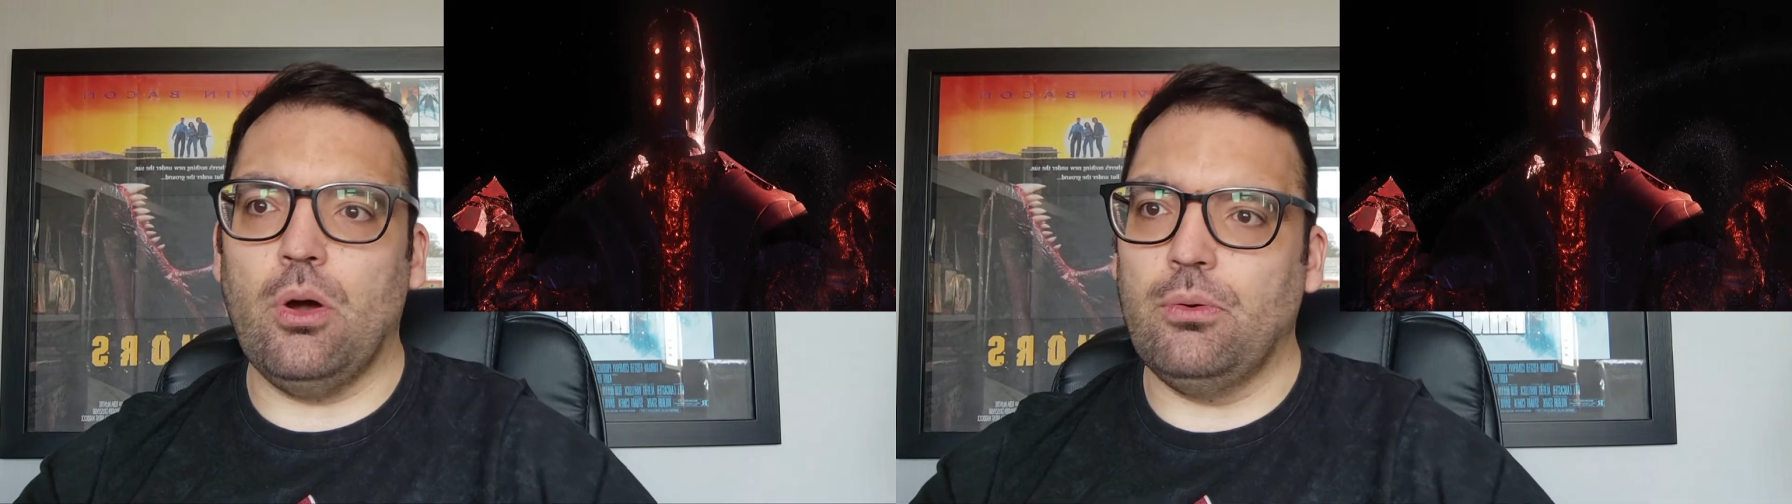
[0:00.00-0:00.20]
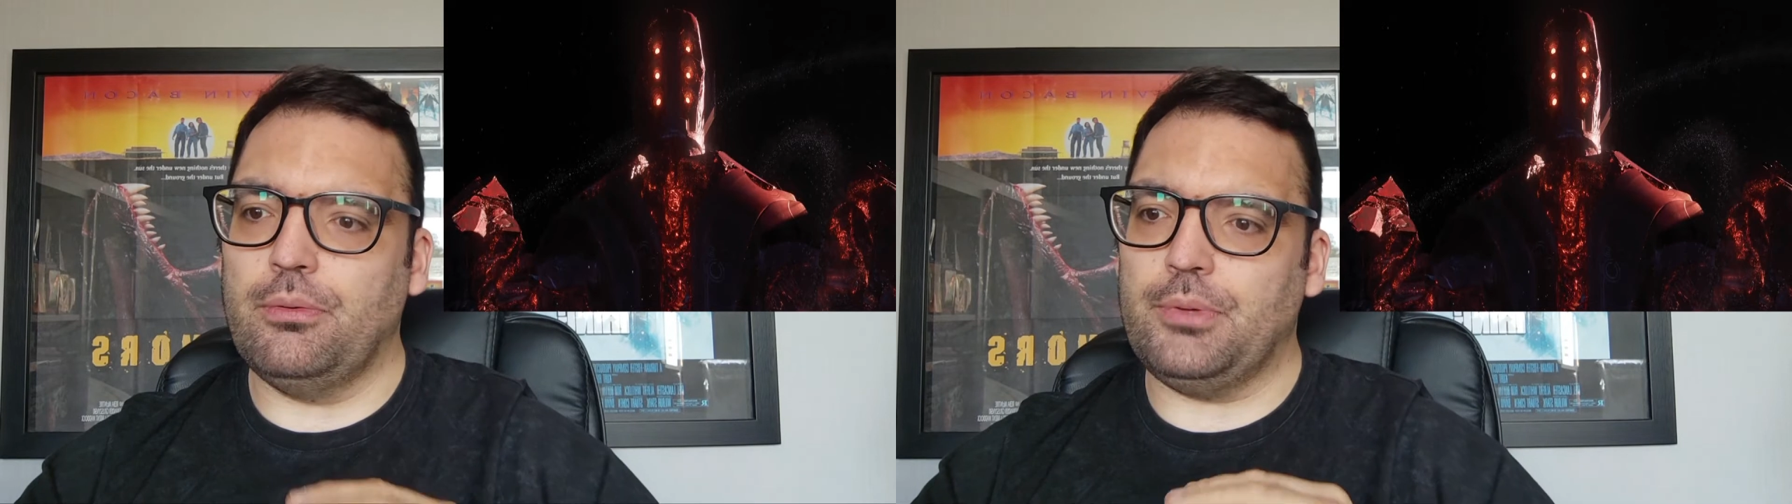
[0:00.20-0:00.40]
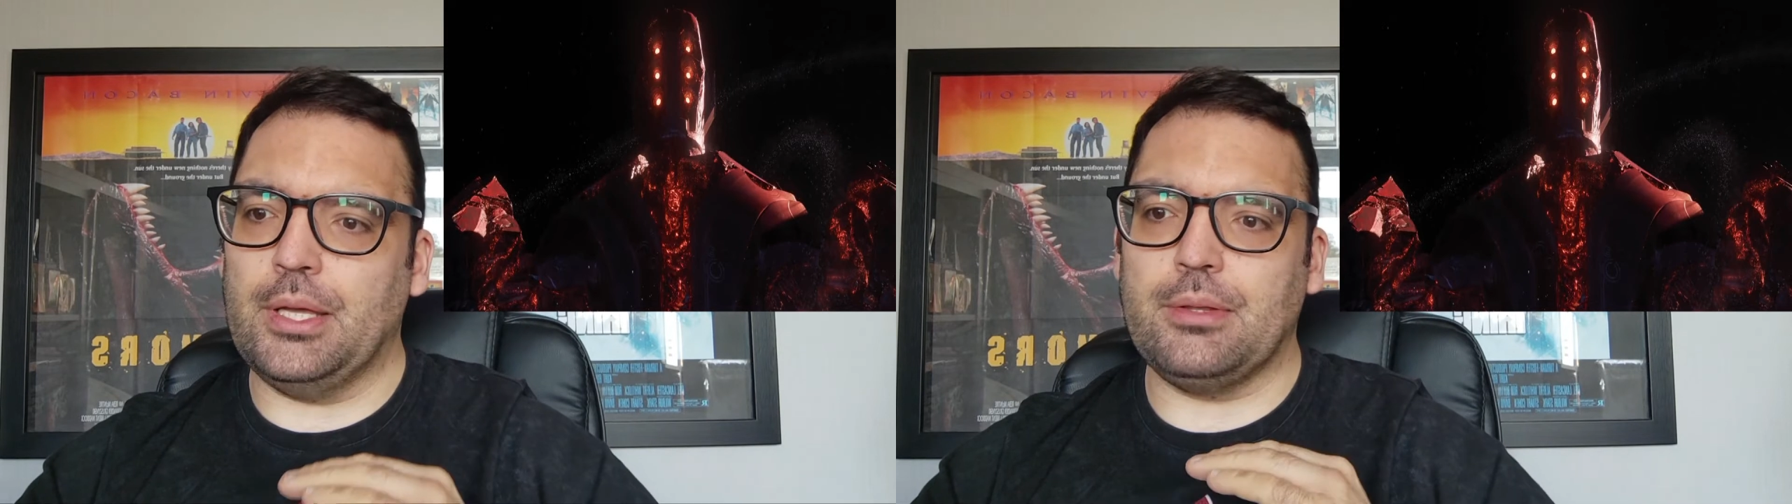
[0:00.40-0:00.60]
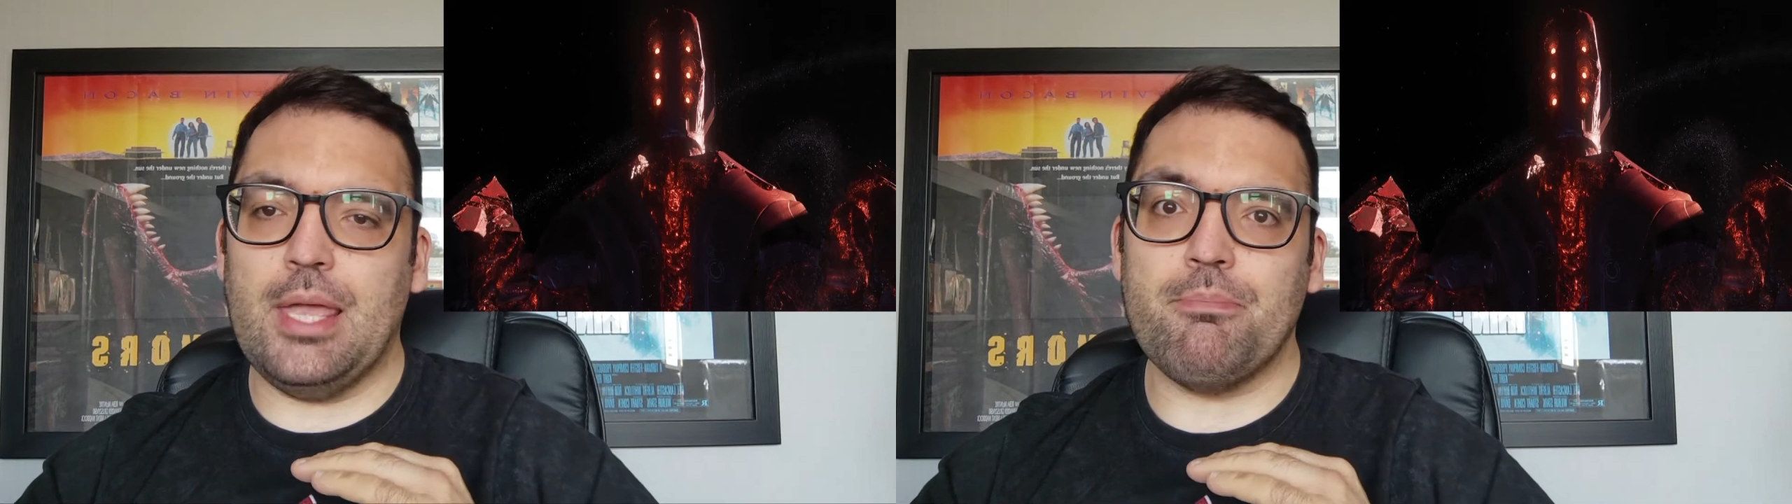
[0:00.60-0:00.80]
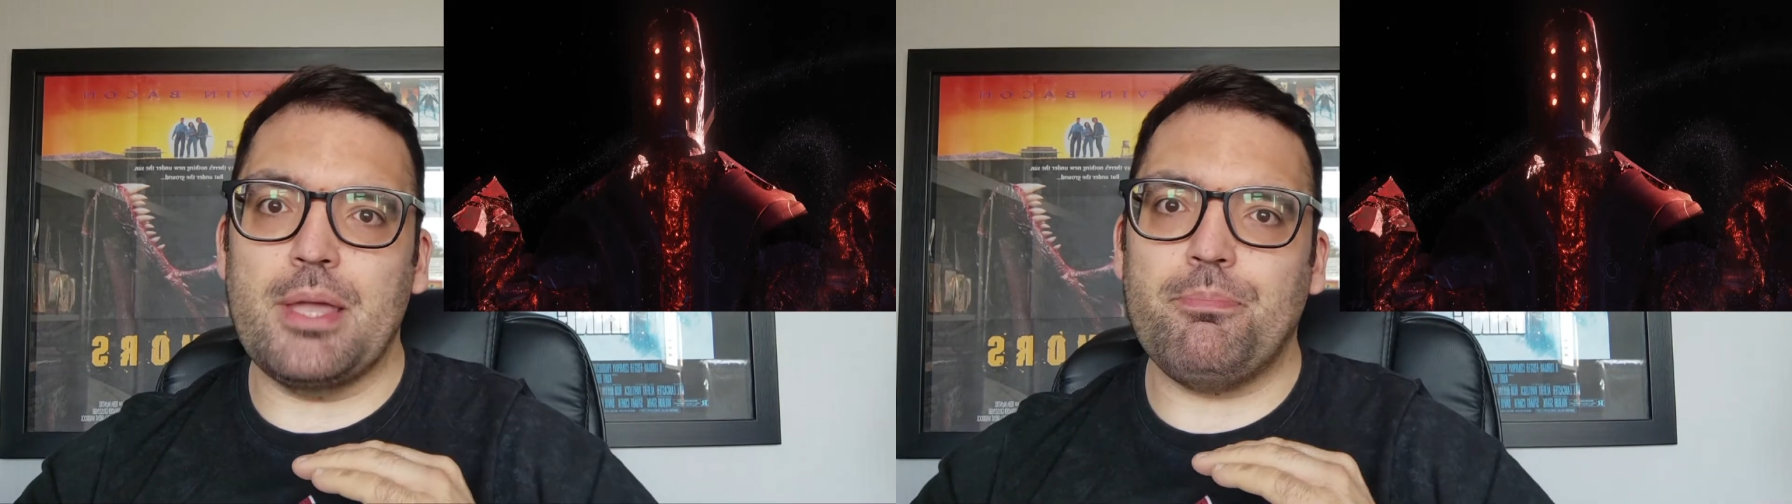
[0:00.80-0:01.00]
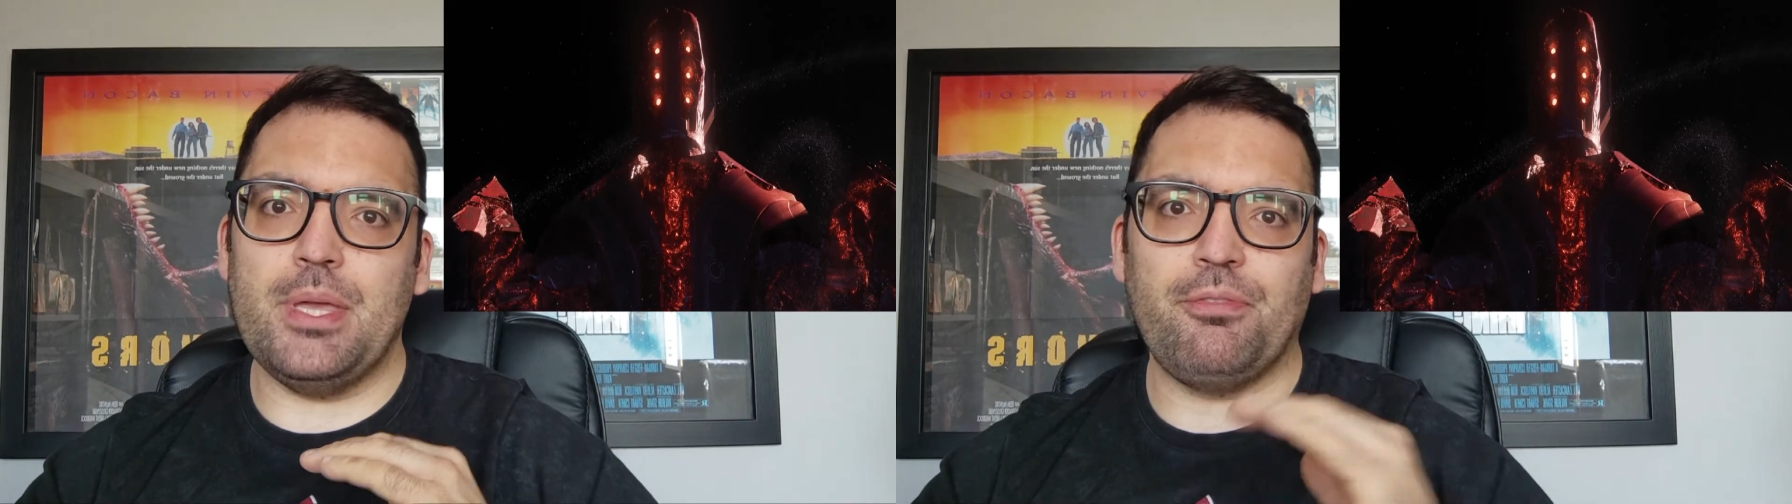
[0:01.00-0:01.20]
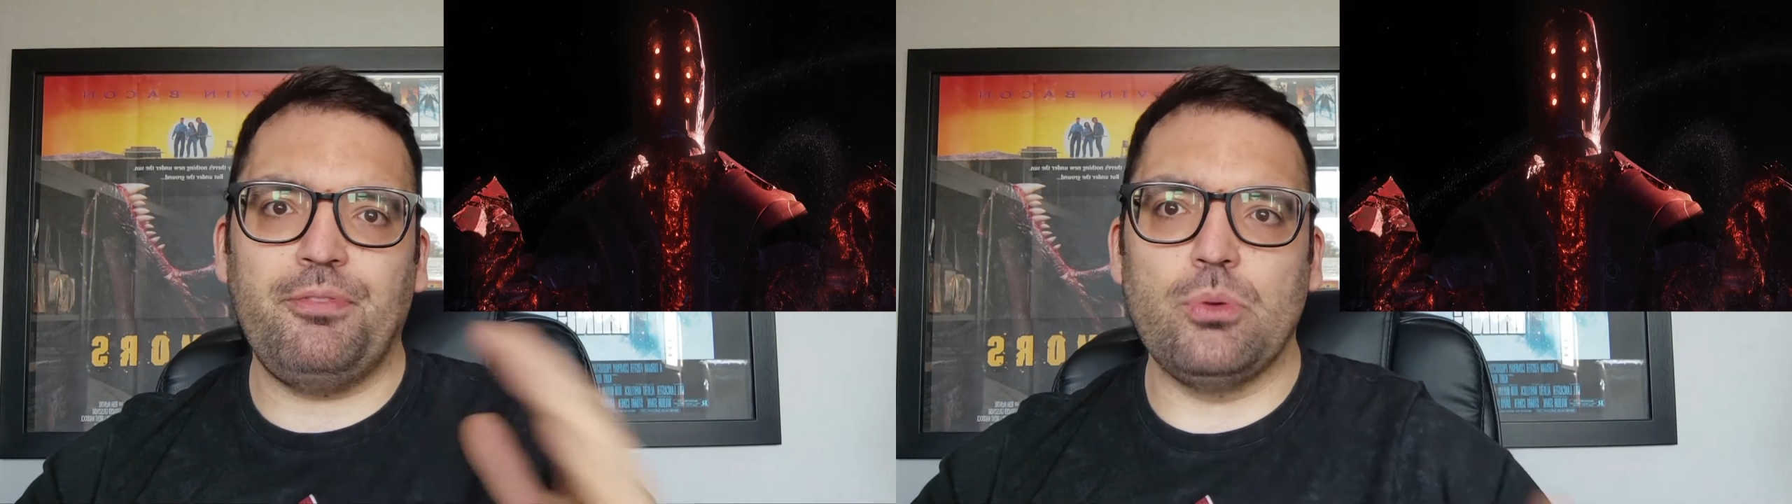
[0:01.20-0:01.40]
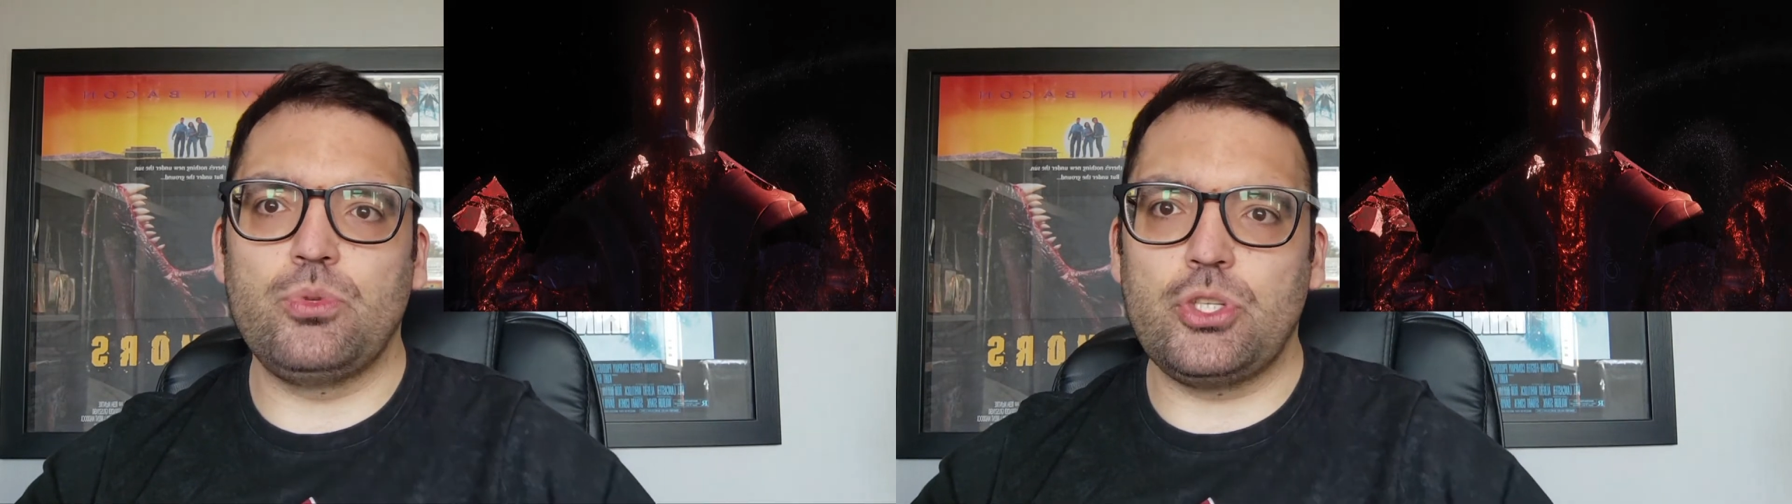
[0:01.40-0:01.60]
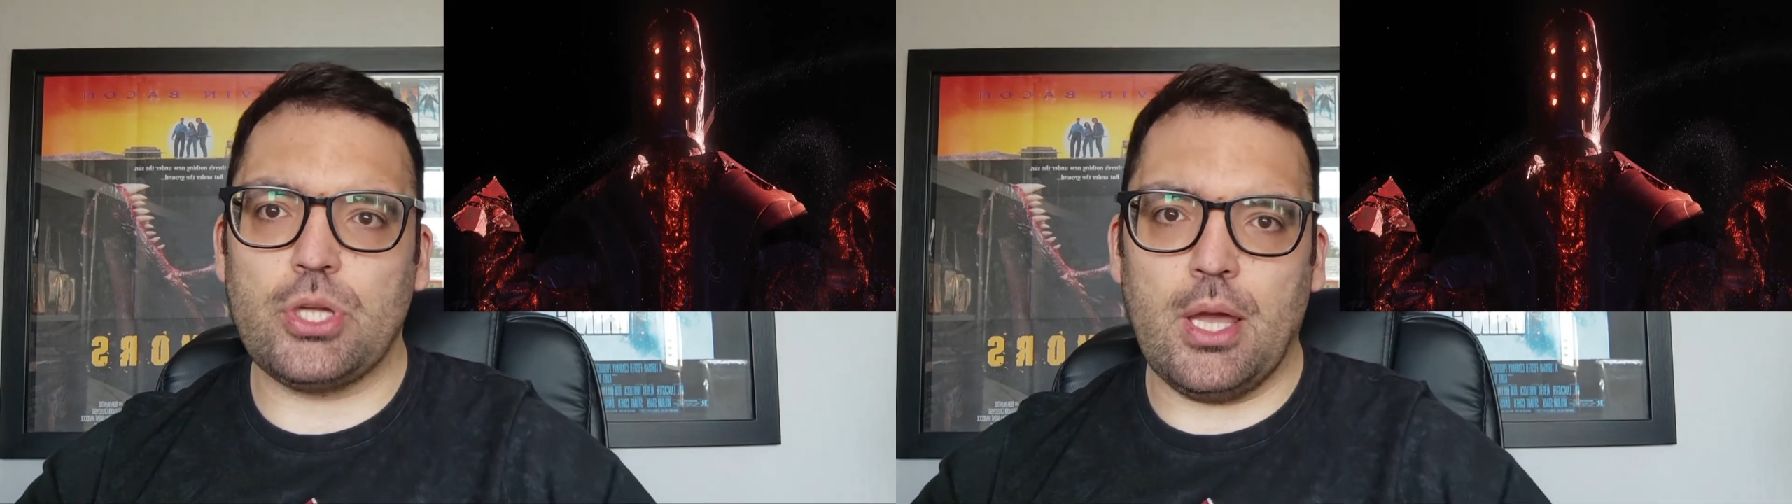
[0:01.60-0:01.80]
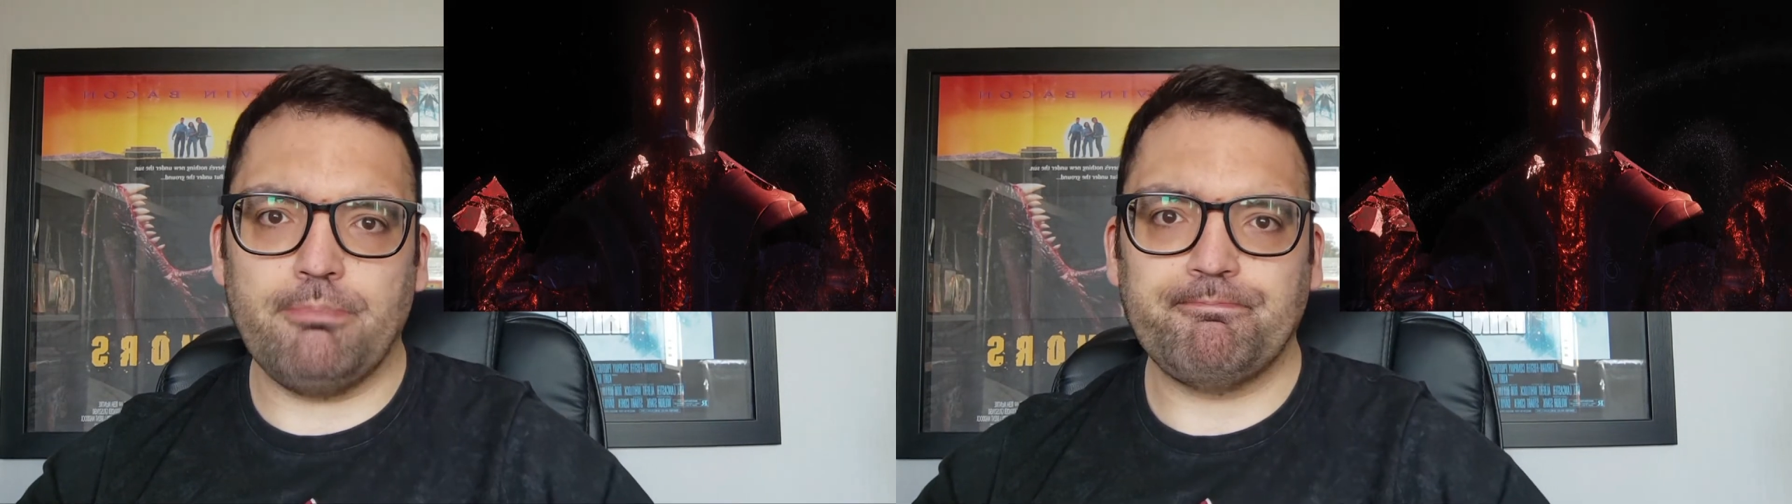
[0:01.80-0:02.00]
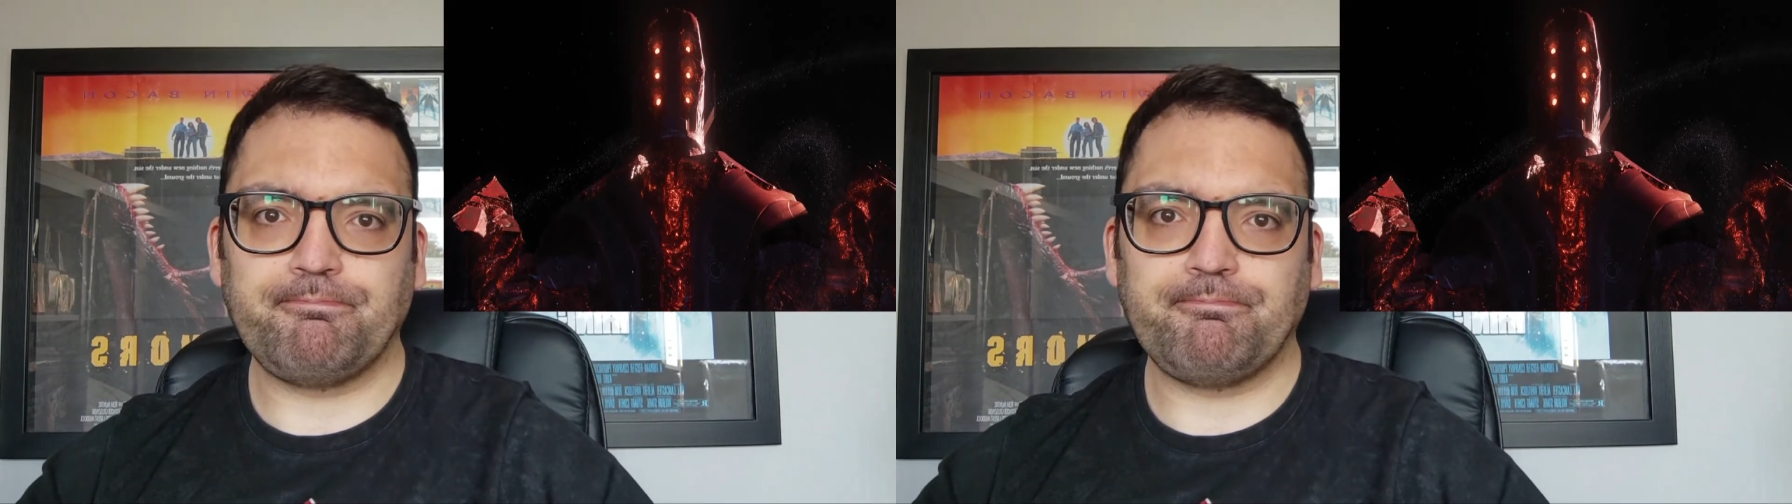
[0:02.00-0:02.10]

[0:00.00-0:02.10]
like they might be a future.